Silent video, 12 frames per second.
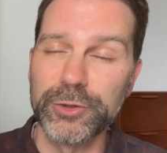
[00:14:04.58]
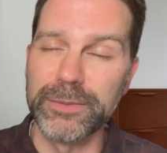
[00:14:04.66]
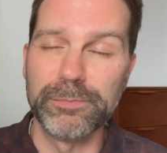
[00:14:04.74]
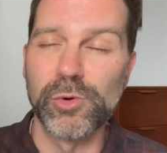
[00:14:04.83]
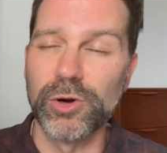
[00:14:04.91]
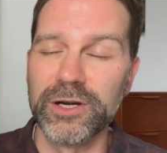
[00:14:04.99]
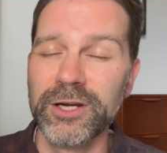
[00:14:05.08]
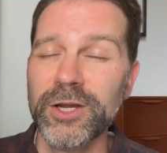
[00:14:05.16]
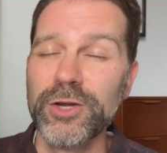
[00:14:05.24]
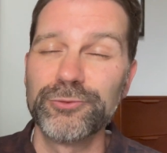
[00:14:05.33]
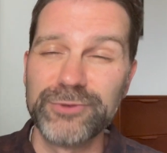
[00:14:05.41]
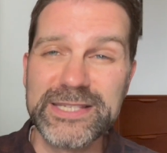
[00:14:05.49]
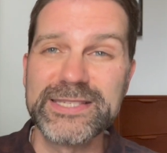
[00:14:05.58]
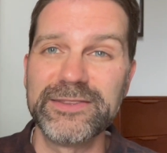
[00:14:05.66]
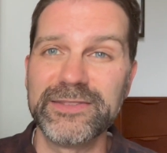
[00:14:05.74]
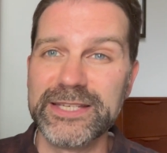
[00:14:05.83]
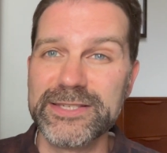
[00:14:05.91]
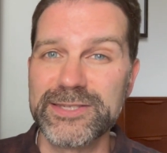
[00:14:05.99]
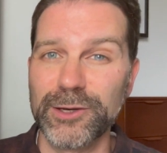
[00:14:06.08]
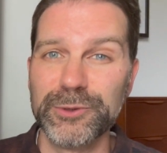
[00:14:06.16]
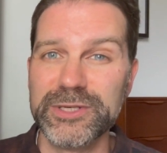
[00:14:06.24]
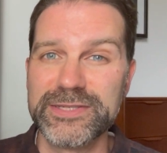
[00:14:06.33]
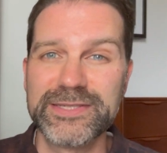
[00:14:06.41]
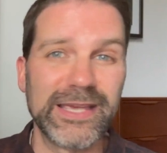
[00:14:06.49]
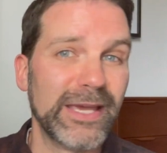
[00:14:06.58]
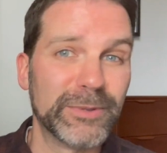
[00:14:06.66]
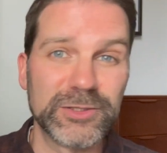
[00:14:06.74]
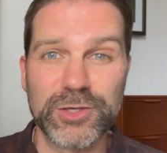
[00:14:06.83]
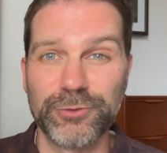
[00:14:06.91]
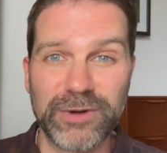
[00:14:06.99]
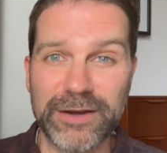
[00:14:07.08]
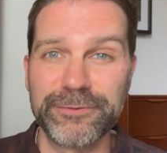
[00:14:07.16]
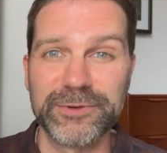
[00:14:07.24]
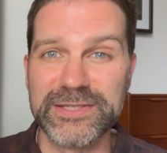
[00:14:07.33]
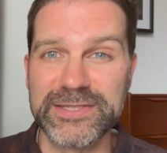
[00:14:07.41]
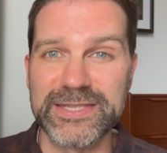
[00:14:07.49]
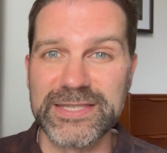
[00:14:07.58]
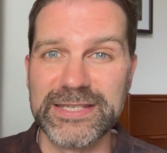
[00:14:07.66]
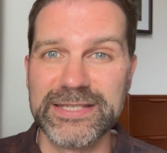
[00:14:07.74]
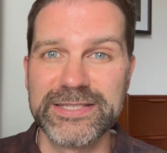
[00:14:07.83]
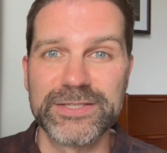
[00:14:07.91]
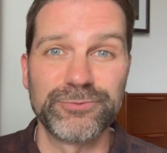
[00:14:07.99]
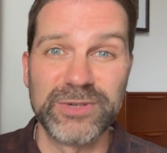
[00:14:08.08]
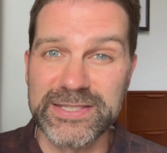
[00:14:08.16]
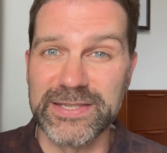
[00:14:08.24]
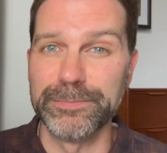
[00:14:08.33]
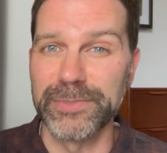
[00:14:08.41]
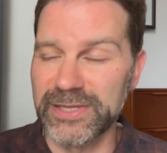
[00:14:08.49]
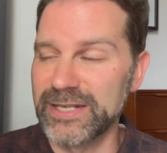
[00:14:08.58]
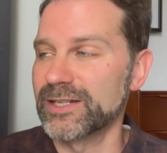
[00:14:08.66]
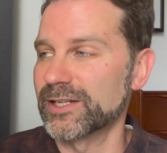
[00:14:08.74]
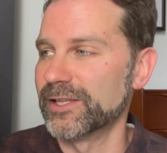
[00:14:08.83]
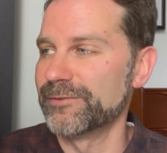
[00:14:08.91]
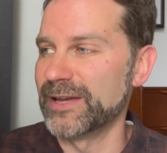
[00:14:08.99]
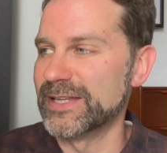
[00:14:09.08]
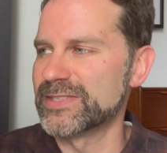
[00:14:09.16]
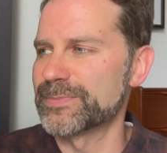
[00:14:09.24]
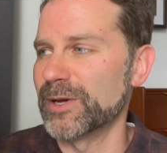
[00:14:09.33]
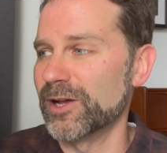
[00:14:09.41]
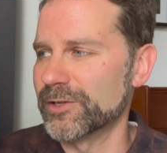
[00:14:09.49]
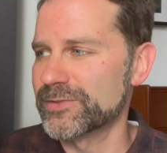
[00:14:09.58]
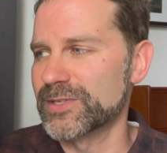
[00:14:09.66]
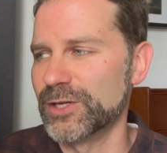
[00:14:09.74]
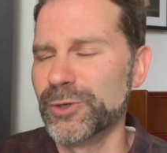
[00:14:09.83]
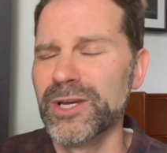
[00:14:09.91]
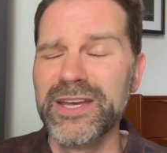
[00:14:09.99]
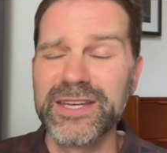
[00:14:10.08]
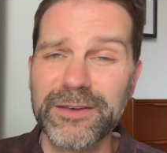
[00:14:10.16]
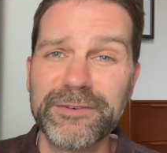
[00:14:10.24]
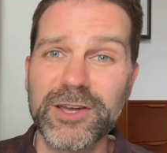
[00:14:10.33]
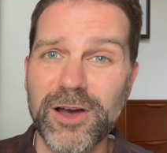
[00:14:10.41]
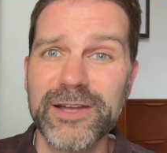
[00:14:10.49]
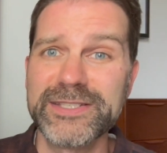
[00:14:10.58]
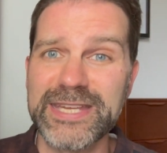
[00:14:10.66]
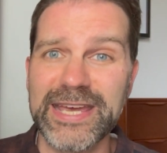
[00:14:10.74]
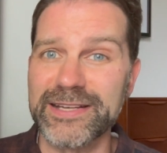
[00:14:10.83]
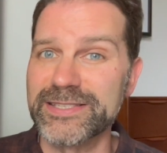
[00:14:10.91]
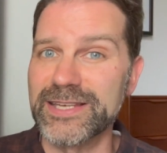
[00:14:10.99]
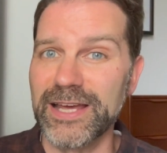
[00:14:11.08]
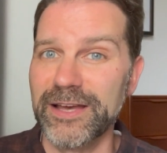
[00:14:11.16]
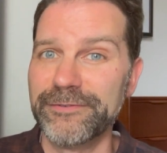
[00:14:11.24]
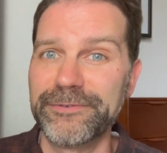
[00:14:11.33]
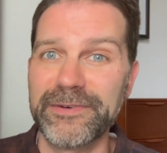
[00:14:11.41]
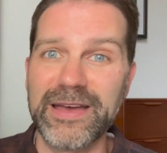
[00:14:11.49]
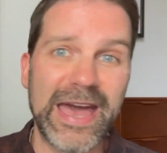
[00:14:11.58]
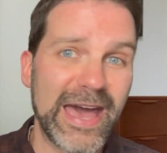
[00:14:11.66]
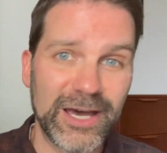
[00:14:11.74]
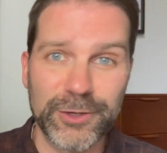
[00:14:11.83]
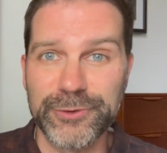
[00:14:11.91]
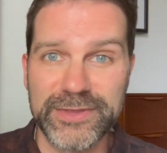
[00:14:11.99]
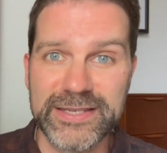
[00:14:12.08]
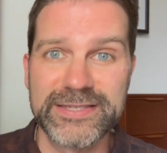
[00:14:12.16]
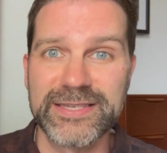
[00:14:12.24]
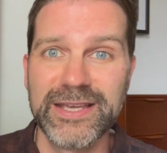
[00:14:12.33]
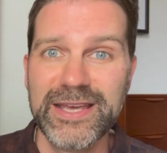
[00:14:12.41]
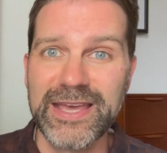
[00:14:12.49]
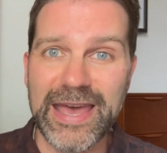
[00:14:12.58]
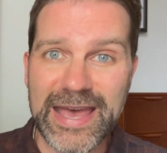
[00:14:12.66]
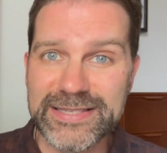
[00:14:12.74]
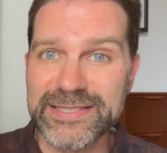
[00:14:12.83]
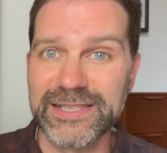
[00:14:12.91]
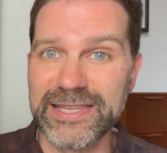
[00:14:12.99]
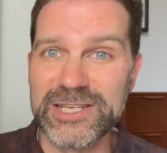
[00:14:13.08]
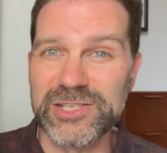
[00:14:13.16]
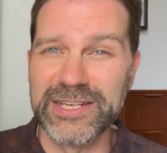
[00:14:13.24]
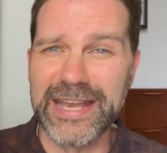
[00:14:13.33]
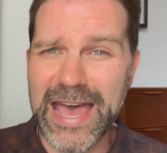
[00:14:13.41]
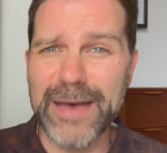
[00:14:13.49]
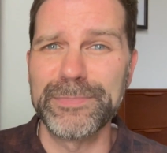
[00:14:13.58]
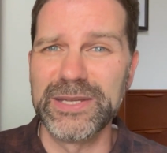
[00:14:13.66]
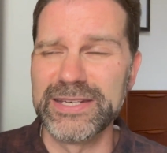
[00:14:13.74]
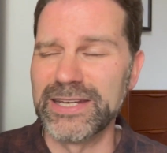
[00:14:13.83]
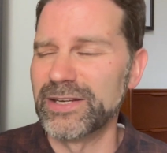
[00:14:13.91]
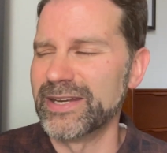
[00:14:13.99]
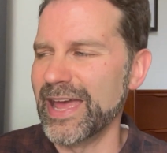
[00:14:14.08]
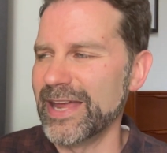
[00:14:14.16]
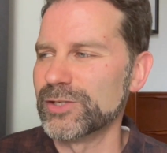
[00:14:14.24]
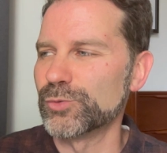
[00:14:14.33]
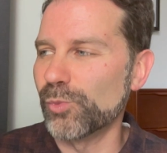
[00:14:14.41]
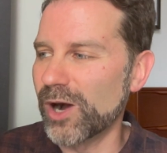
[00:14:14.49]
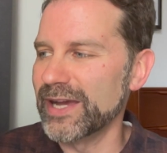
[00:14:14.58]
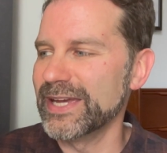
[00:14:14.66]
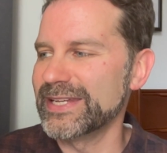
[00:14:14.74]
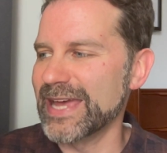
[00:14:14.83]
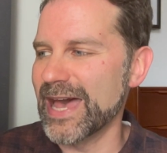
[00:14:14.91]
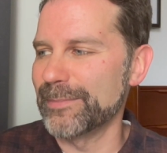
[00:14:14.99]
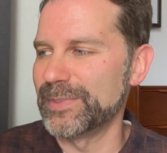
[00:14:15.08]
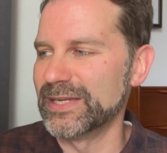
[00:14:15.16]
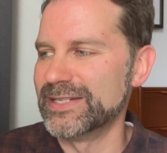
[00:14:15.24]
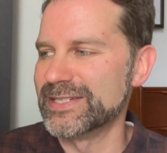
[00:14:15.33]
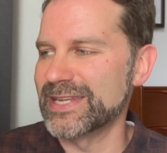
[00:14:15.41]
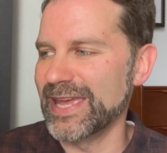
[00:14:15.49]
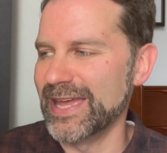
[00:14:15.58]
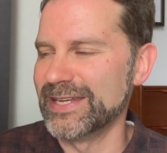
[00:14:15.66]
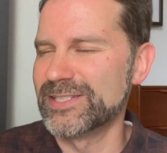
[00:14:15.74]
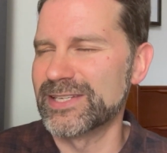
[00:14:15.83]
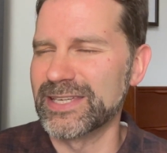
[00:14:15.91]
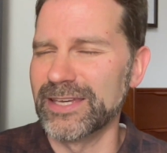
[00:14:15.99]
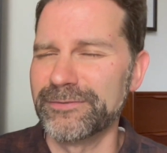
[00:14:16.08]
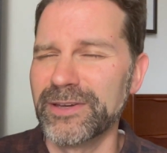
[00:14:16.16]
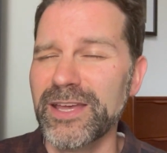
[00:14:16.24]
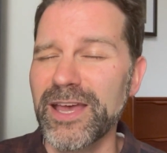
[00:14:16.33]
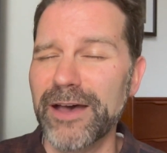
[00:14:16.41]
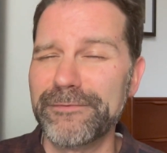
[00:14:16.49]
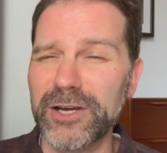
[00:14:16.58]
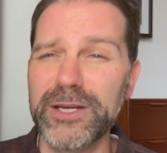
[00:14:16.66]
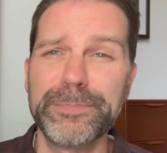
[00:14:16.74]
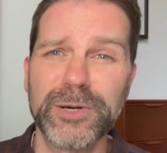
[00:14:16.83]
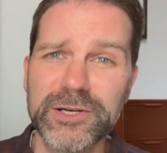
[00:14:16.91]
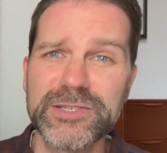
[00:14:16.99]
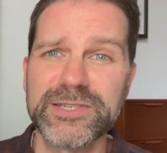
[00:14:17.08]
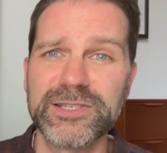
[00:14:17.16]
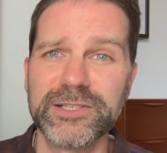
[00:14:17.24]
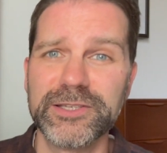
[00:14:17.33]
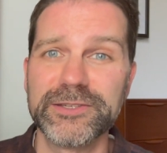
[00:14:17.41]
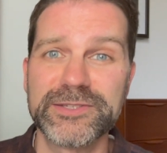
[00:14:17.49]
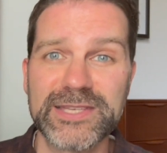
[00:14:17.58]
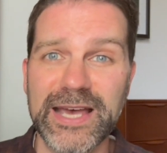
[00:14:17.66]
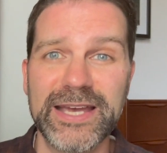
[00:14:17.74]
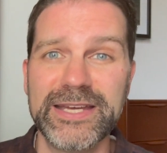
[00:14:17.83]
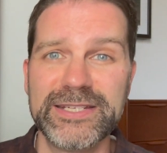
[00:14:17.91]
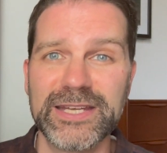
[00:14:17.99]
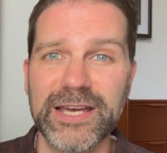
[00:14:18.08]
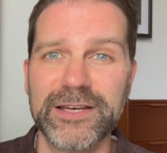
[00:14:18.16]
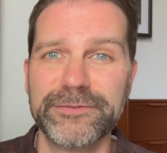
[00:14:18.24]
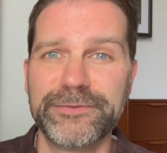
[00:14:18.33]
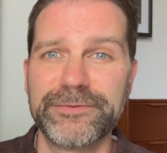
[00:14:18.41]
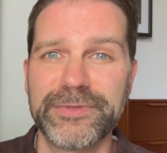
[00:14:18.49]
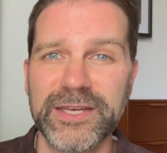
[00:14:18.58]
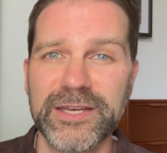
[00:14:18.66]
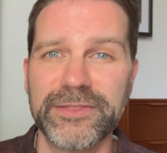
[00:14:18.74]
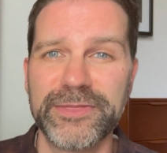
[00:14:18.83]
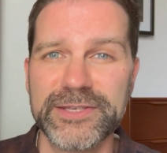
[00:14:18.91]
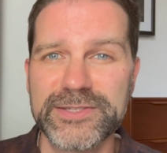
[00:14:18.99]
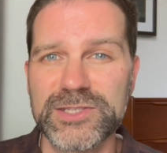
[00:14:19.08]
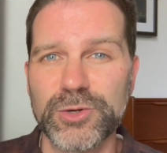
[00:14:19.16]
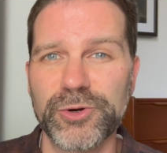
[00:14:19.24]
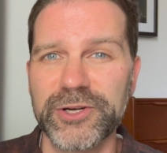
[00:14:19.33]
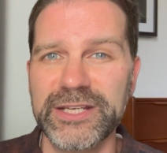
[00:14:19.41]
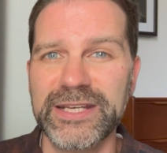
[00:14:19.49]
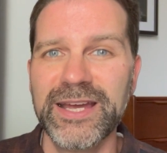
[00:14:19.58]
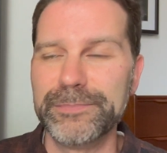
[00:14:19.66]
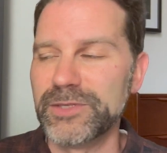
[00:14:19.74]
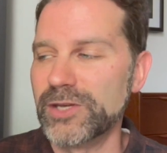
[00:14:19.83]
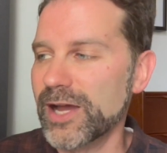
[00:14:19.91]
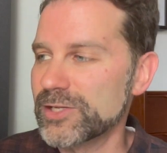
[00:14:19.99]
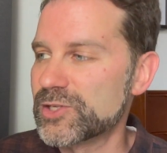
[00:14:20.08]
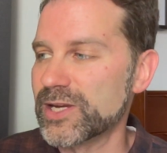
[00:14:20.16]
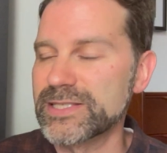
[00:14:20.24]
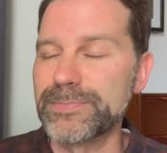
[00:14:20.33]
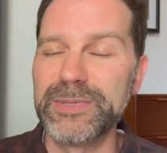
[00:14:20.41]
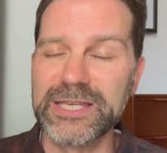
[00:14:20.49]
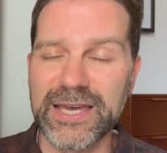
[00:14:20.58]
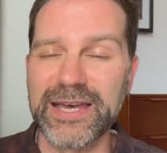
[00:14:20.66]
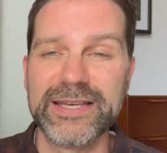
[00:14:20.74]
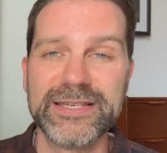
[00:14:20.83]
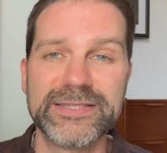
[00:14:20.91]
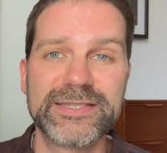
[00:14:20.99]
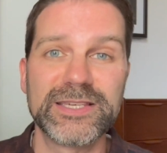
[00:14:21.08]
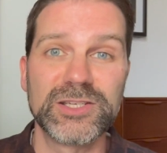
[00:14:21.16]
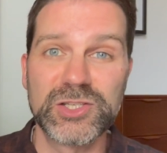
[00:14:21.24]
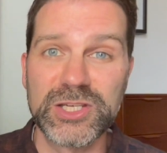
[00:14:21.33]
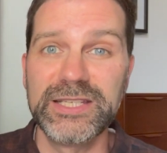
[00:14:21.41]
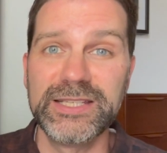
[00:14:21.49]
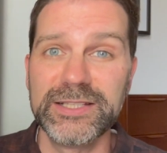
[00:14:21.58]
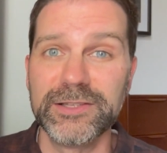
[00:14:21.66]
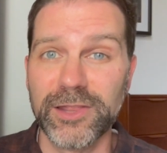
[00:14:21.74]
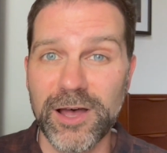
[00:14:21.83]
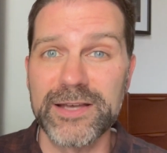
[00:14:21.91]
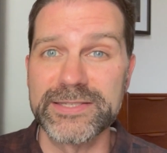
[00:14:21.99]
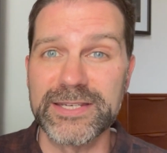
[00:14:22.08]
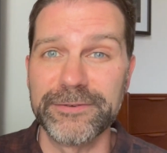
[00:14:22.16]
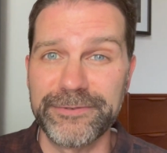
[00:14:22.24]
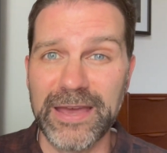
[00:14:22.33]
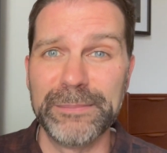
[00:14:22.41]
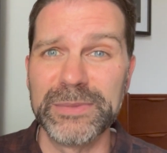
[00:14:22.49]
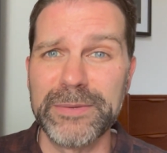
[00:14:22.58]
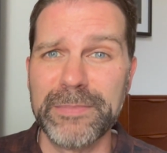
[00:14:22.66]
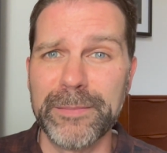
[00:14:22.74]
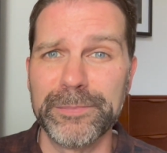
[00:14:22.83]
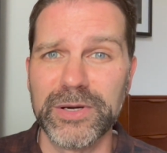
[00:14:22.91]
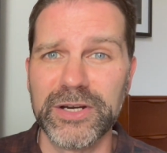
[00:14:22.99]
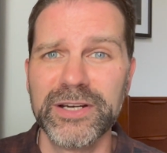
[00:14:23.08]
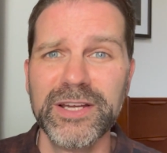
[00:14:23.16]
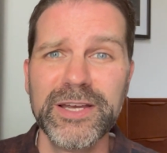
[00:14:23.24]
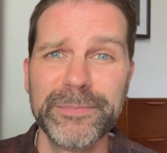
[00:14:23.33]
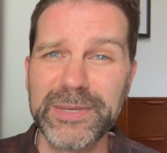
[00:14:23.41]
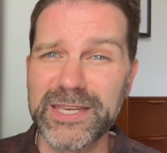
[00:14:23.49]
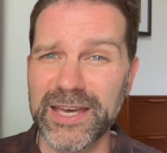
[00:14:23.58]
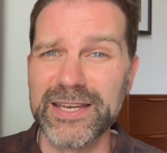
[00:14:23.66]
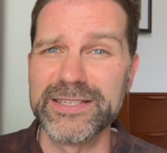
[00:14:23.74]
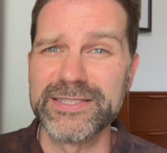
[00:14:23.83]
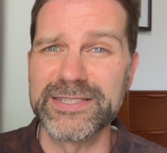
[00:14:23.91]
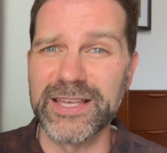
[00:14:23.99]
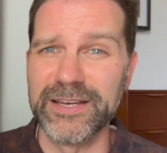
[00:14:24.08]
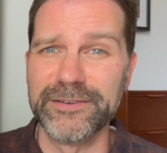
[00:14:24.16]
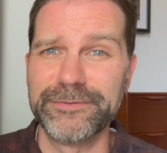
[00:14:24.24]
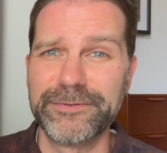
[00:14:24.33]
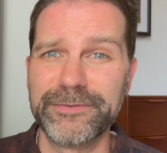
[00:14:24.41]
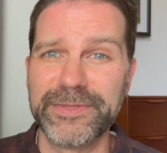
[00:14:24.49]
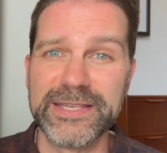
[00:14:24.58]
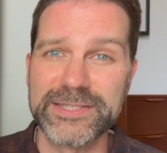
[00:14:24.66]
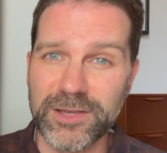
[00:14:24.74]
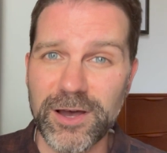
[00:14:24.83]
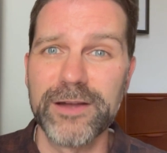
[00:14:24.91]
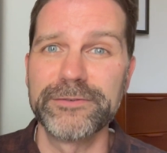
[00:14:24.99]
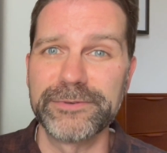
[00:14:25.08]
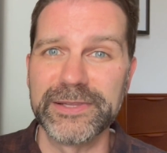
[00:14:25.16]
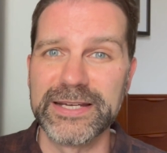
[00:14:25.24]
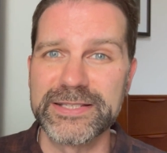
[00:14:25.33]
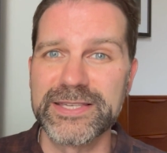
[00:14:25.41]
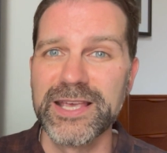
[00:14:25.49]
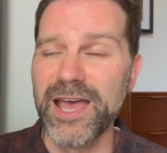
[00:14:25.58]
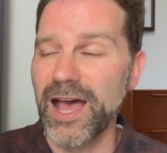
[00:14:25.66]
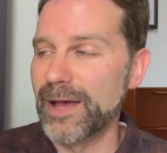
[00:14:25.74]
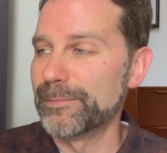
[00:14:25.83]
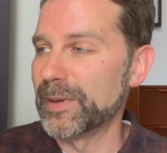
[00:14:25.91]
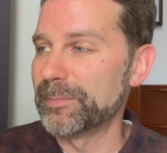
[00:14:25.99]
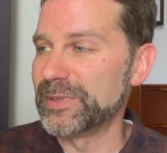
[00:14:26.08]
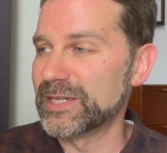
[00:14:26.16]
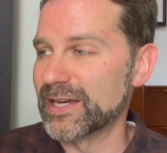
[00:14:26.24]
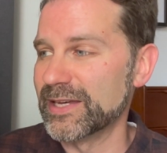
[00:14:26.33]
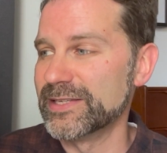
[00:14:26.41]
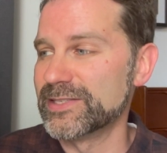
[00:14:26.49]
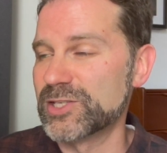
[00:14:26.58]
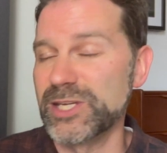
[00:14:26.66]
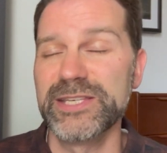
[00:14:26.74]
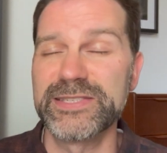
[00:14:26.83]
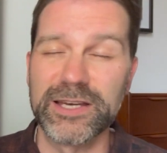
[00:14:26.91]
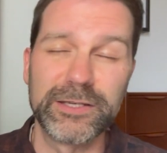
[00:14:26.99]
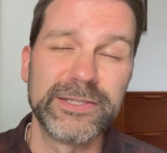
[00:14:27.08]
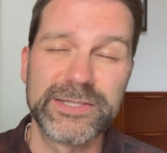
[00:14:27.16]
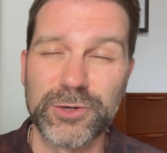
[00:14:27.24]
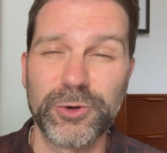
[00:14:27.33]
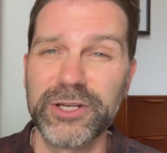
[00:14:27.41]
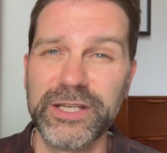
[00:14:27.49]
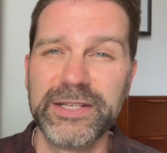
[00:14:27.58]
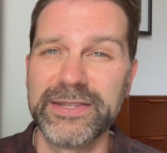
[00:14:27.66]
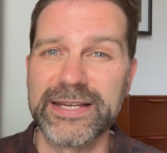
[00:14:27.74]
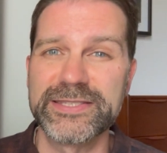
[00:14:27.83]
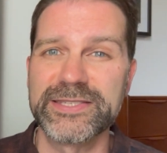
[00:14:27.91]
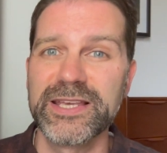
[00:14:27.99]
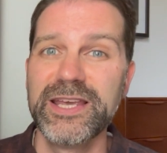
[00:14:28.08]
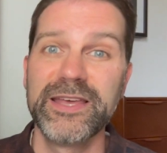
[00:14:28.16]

it more recently, so is able to reference these recent political events, but also give a context of how this escalation happened and, and why it happened, and to give a very personal side of the, the story, not just because she lost a family member because of this conflict, um, but because she is a historian that's,